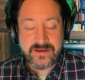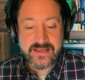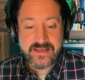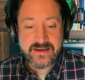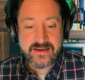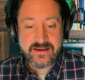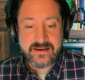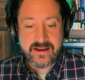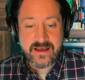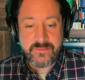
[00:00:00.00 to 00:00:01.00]
Ian.
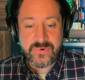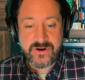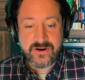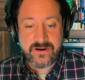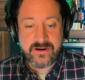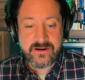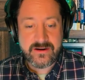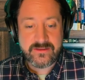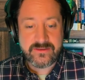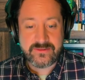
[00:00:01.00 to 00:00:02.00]

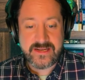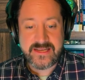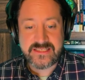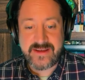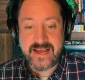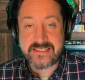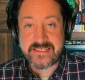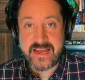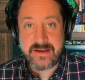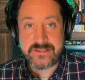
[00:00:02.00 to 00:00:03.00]
#3 is Fast
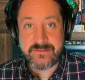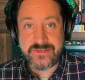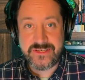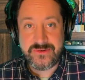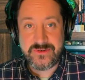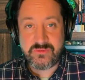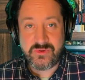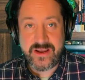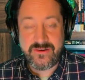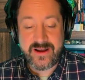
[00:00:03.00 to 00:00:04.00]
Times, #2 is
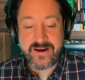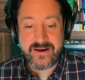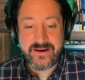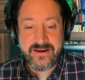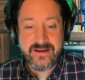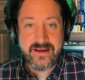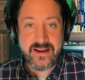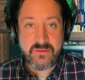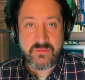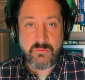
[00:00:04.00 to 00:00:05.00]
Blade Runner,
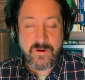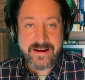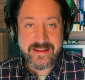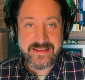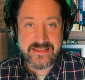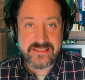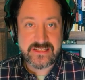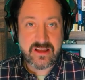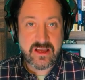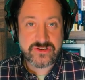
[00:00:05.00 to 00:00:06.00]
and #1 is
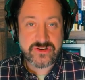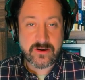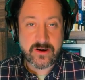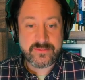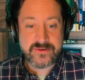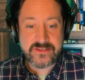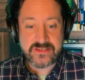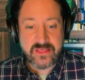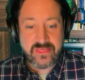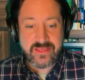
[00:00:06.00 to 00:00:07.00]
John Carpenter's
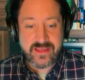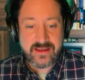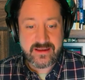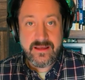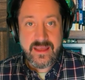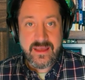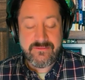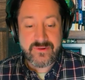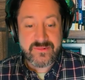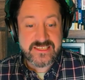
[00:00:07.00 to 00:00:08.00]
The Thing. And
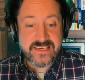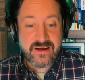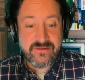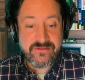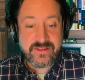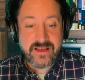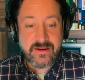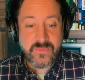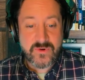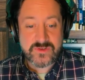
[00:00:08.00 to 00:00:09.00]
for myself, the
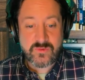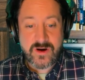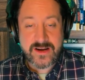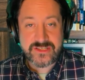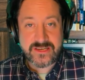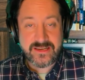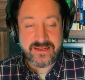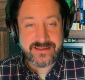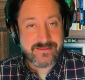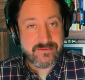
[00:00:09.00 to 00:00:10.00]
most watched,
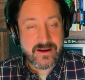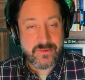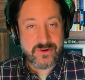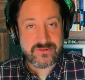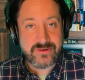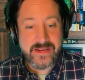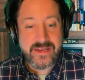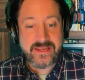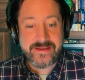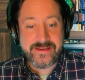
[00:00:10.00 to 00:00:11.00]

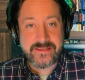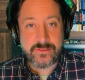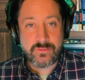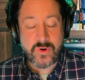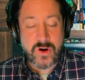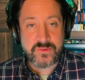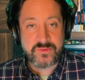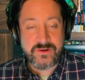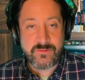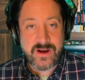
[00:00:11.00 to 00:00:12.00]
#3 is
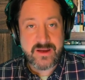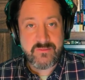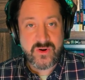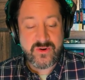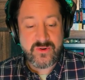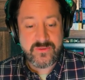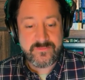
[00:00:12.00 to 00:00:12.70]
probably Rambo,